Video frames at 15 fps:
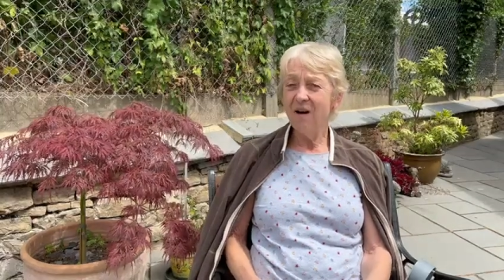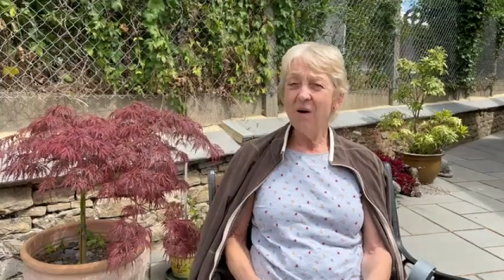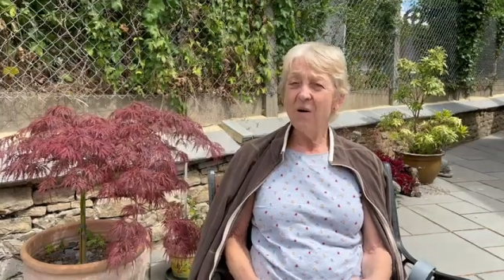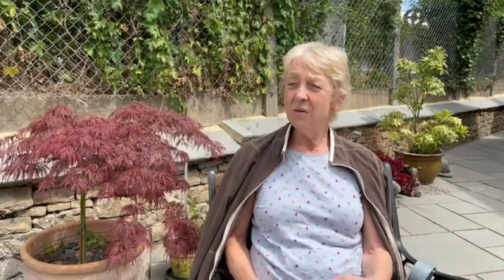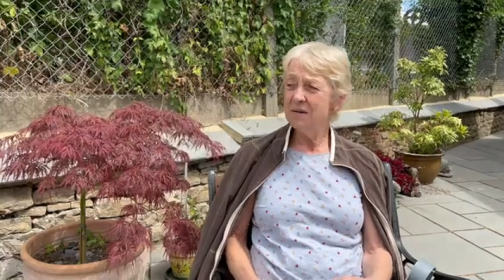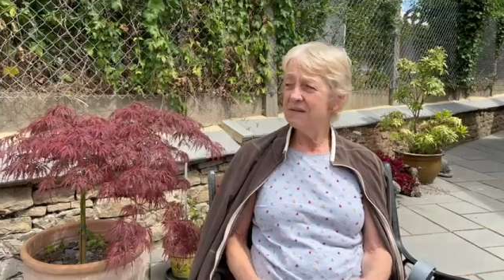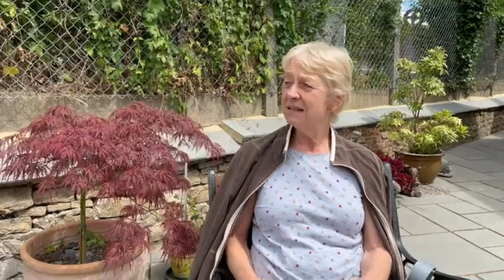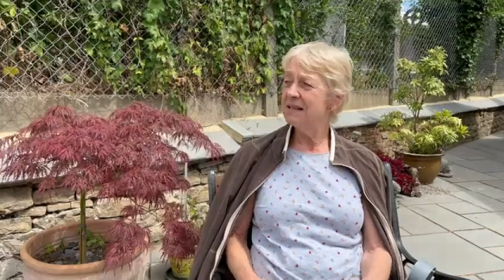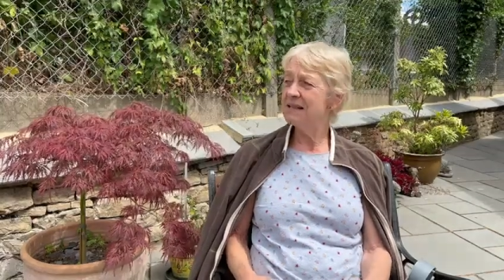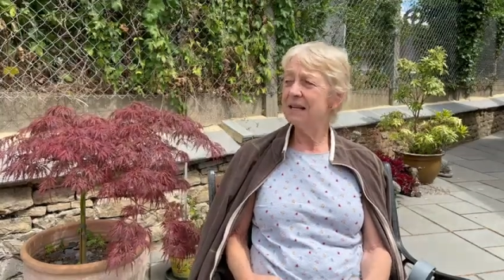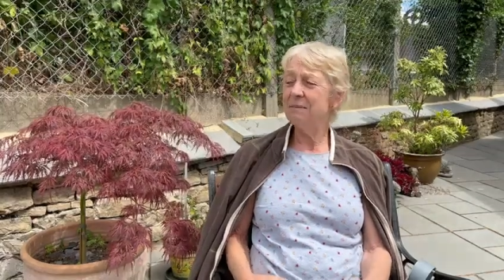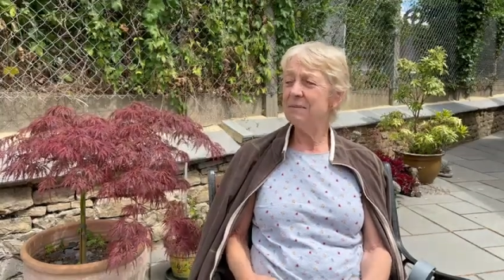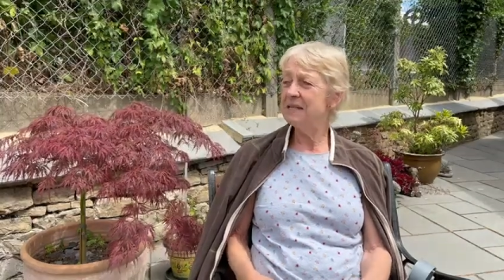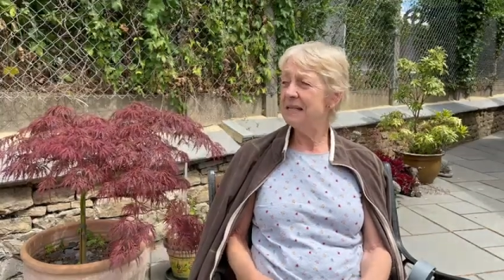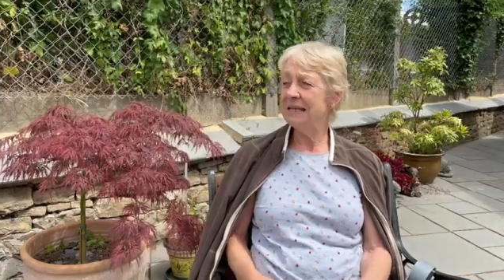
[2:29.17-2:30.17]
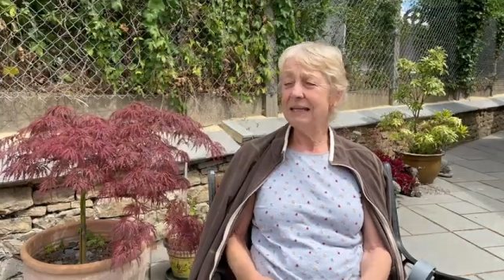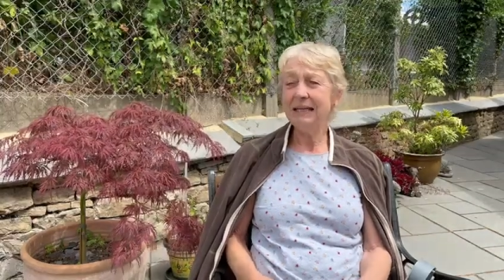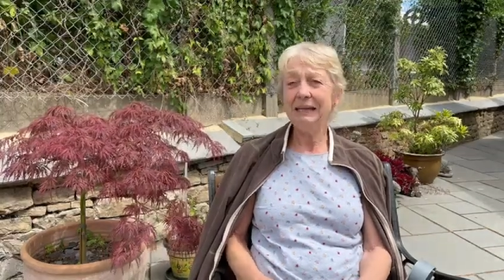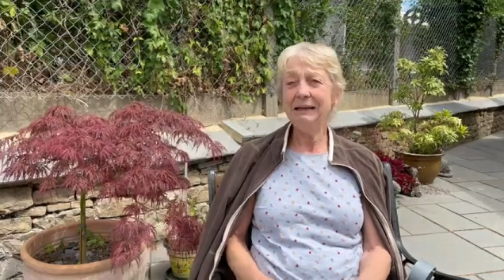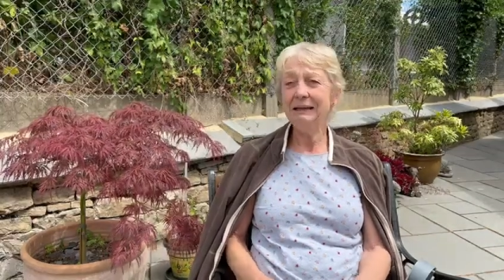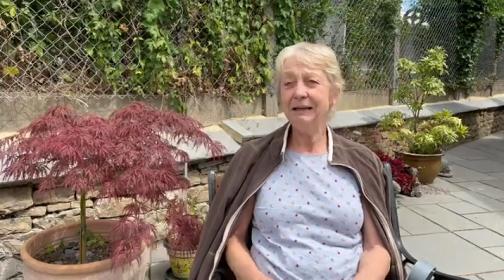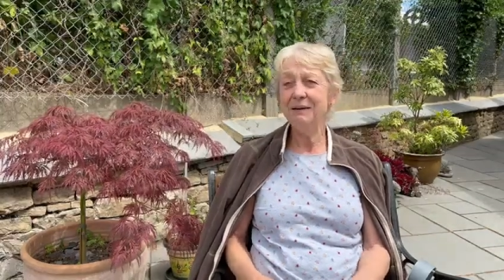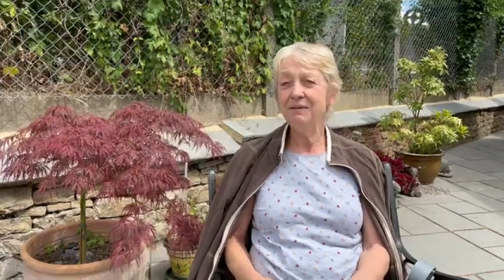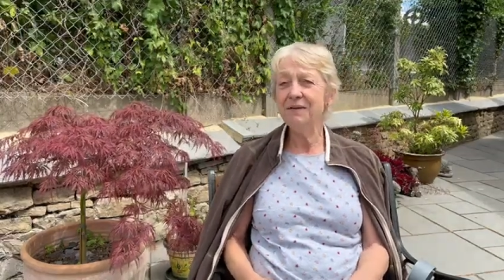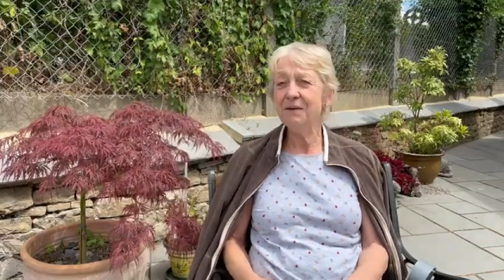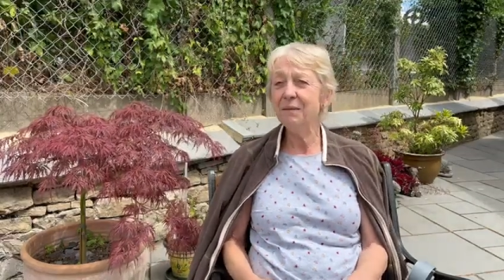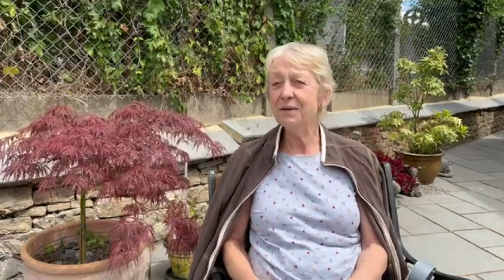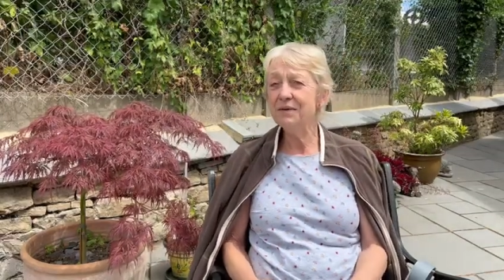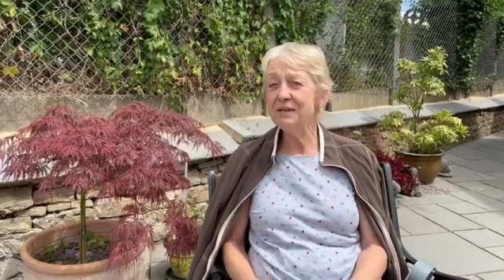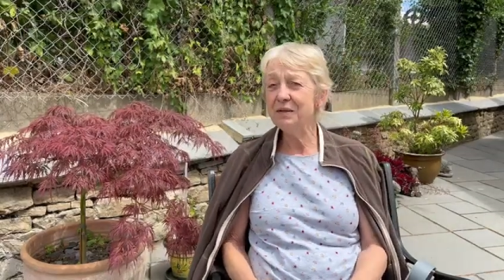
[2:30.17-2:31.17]
always a nice cup of tea if they
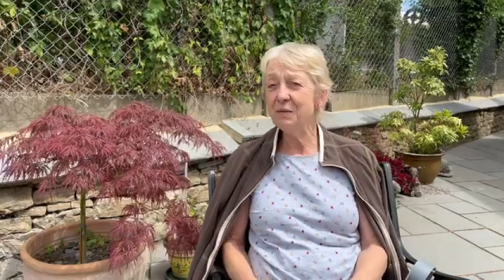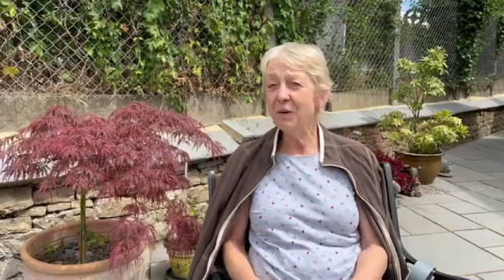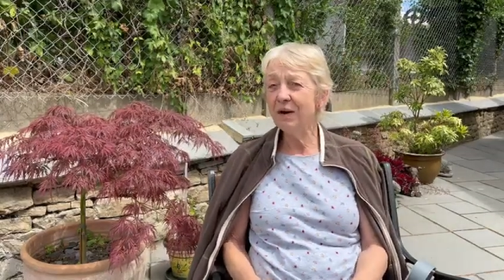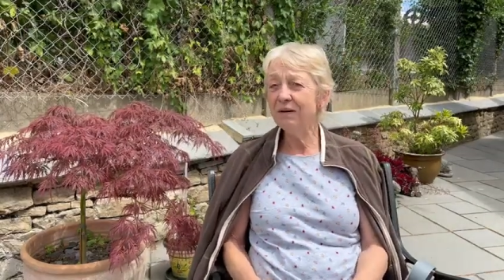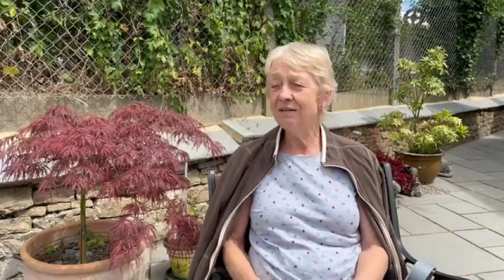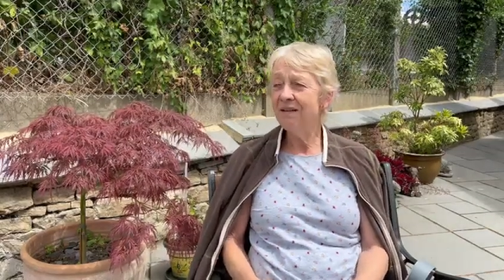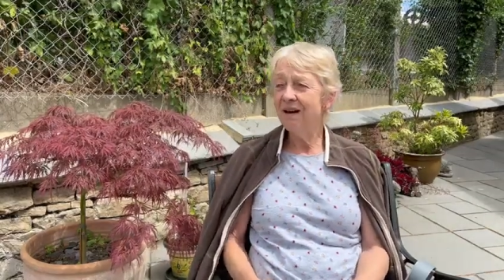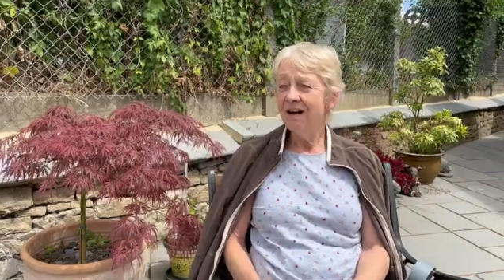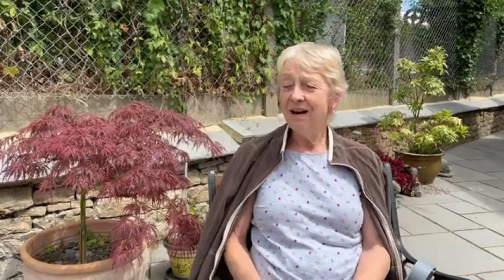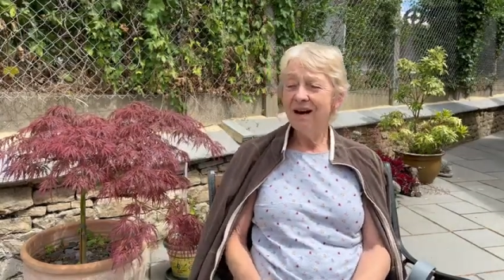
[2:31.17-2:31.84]
wanted one.